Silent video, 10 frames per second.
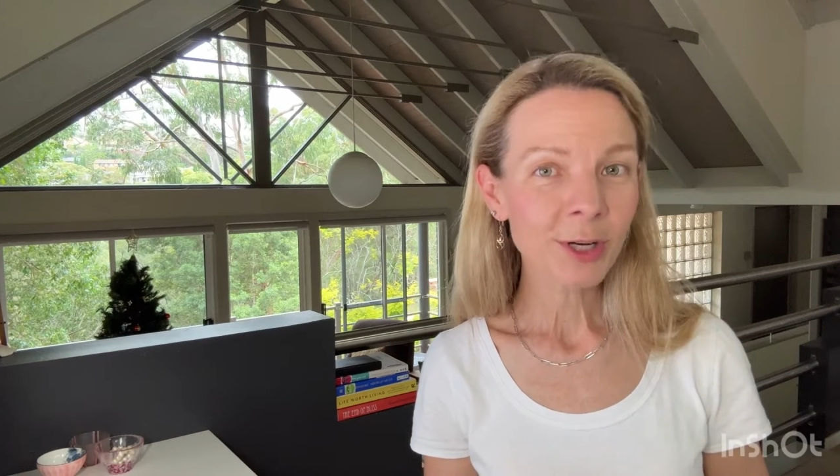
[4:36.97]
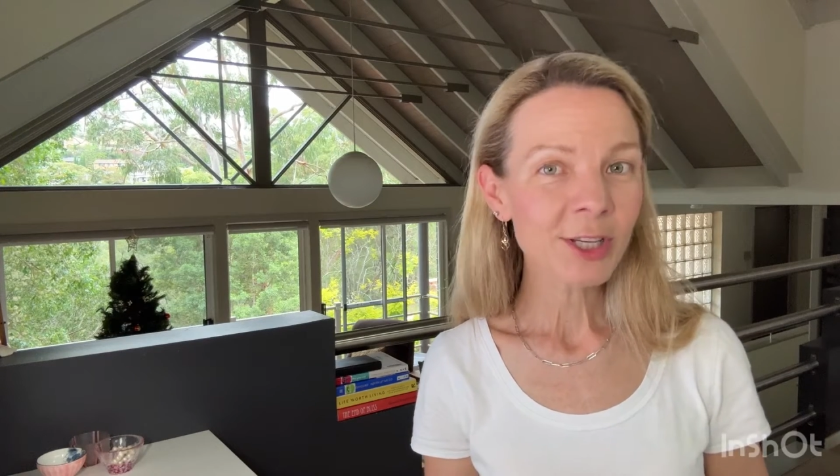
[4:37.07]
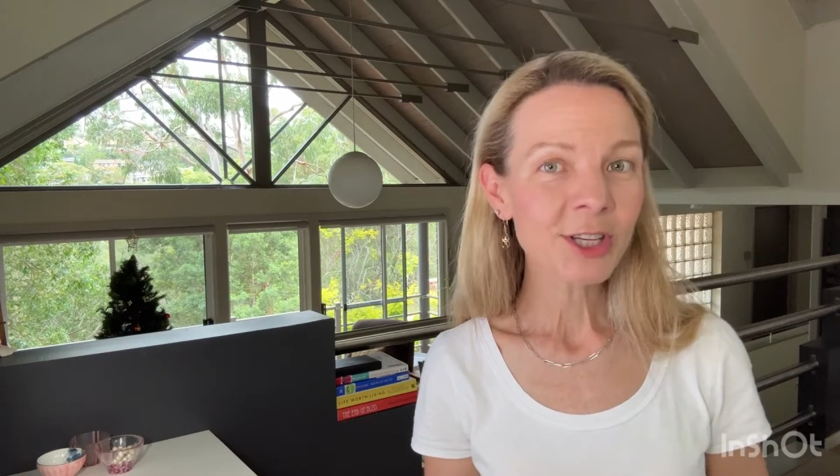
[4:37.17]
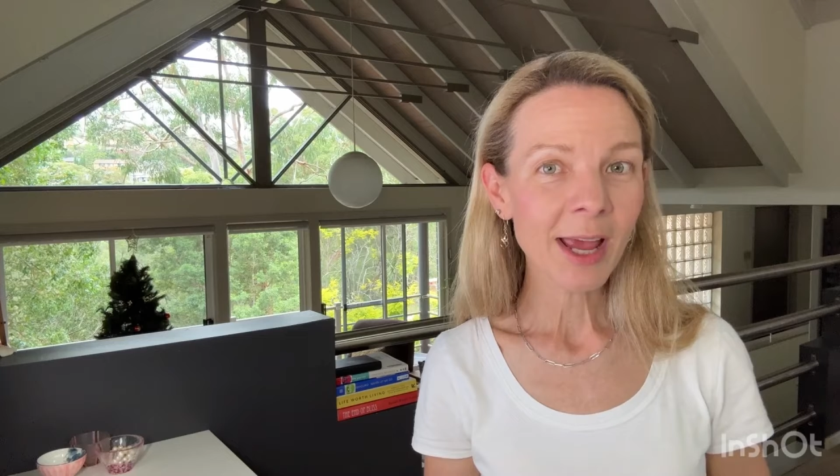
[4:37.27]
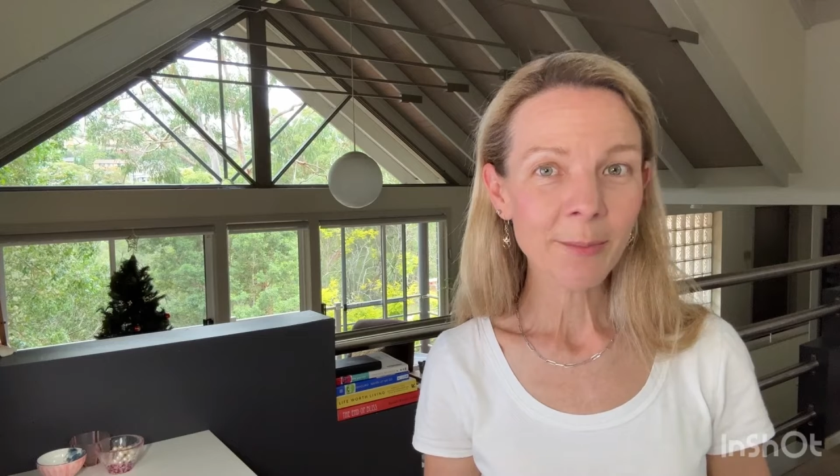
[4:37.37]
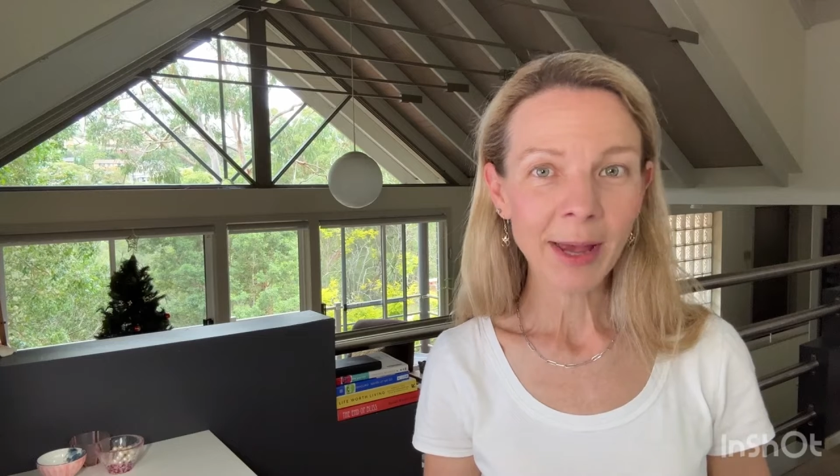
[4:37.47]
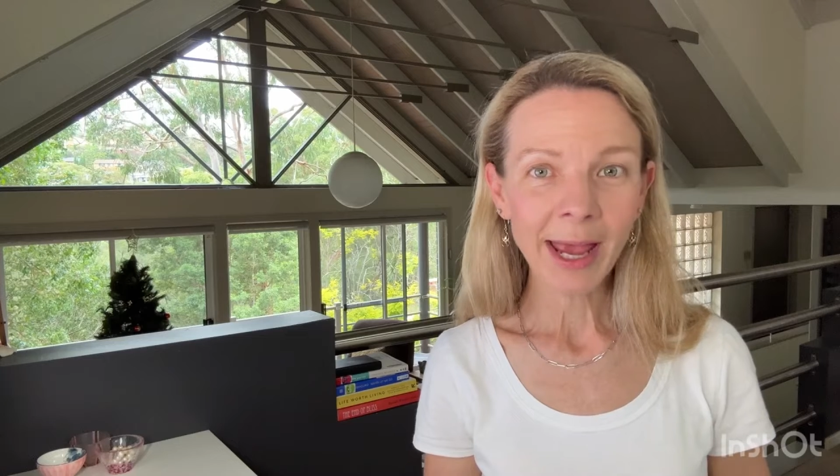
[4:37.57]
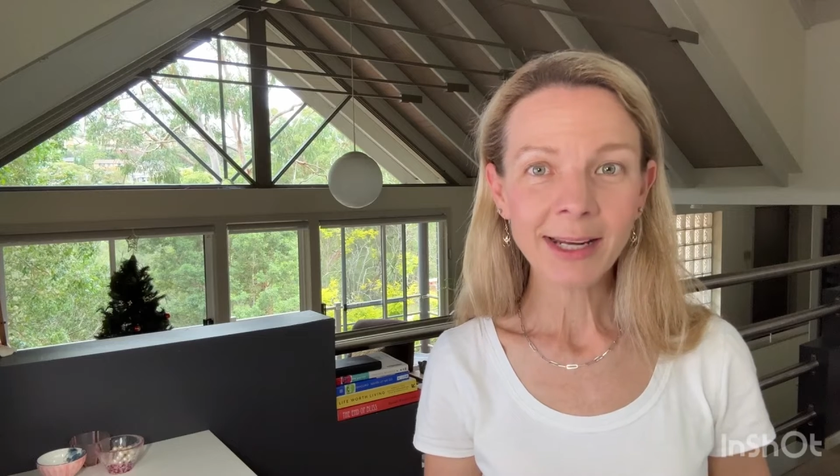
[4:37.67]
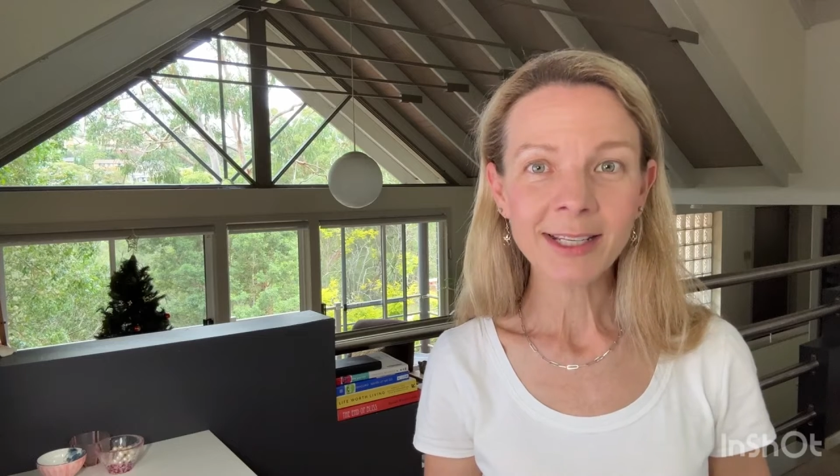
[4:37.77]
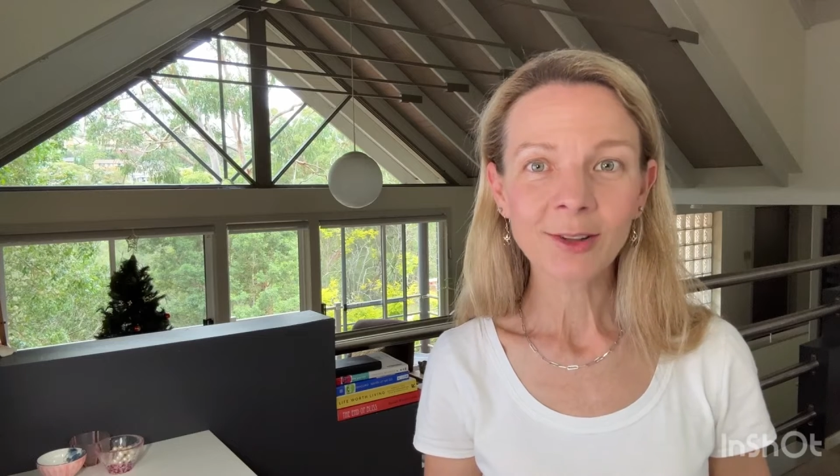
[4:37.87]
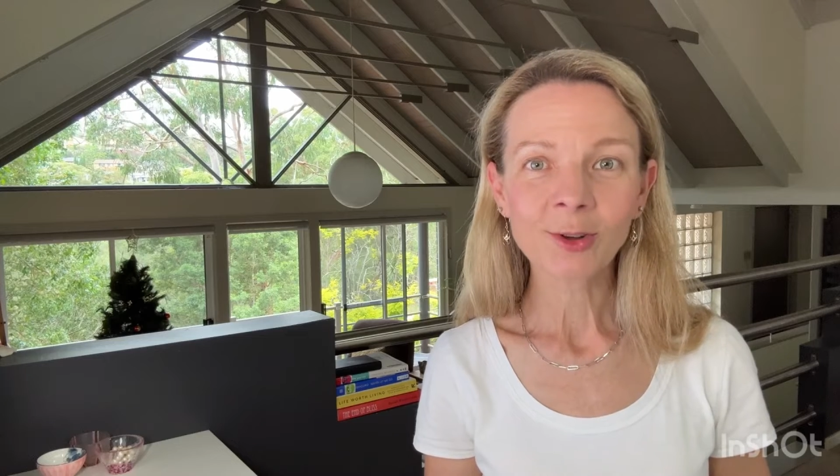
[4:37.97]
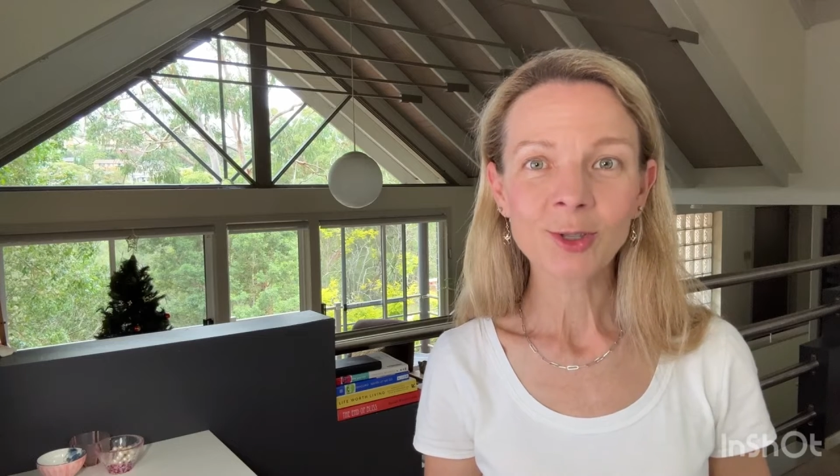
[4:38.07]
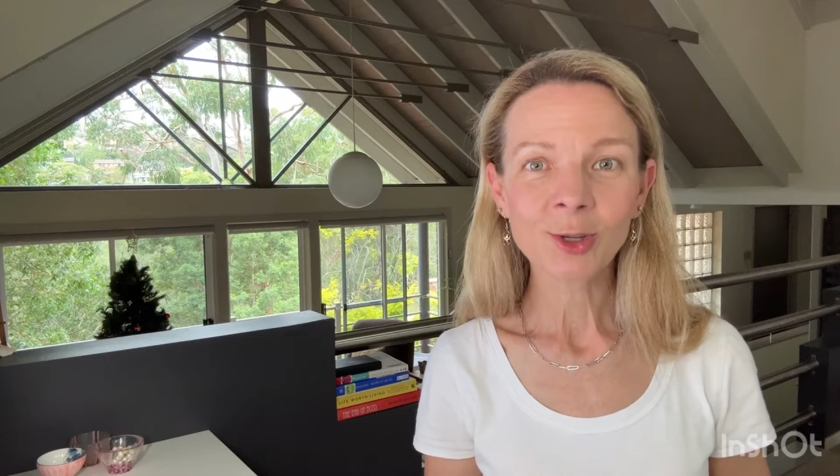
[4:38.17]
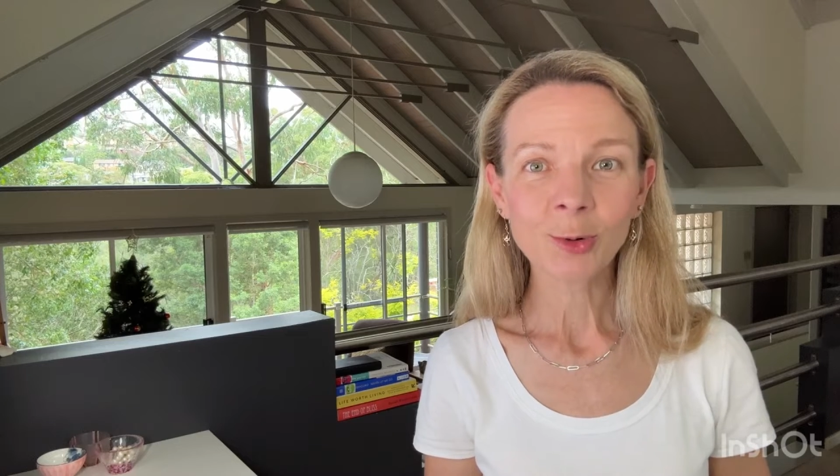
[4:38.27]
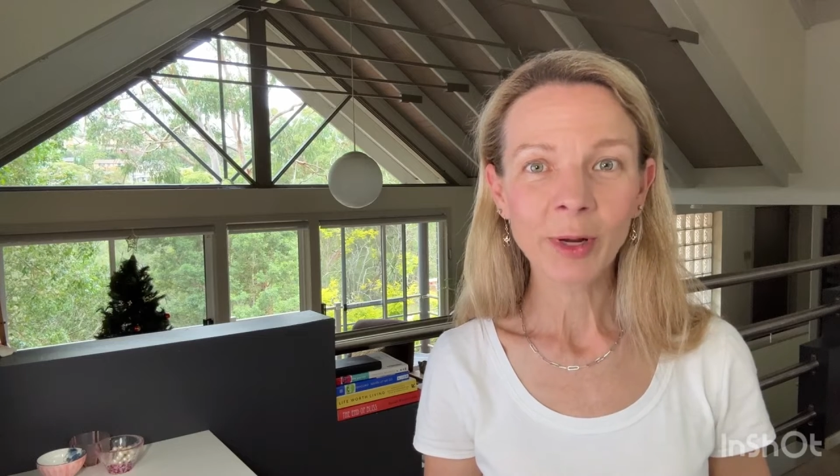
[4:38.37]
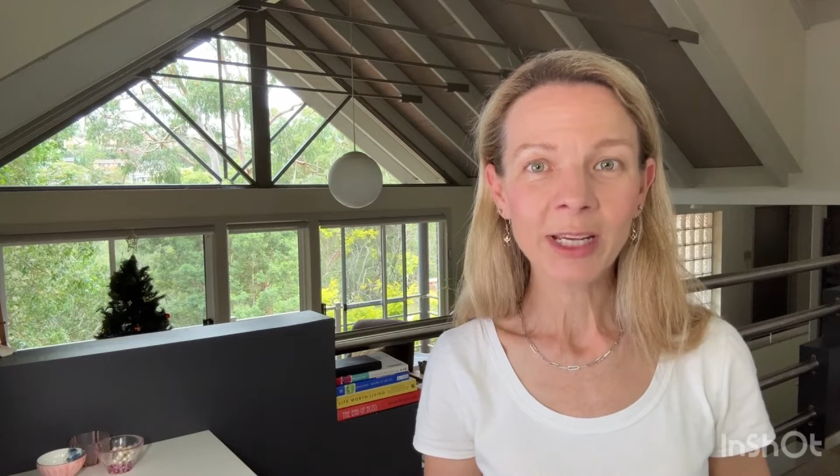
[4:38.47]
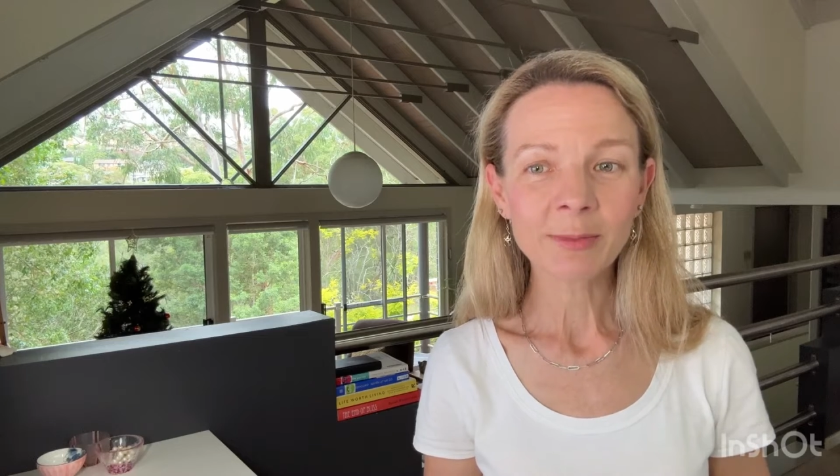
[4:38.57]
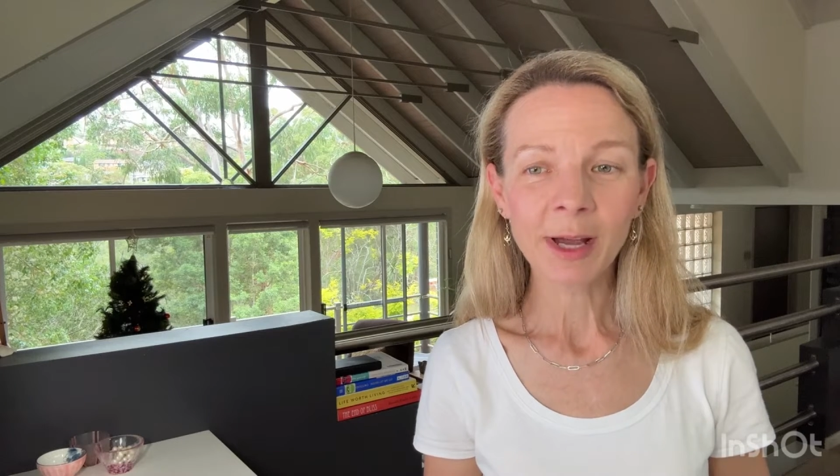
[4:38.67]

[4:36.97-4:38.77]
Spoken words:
jam-packed in those 2 weeks.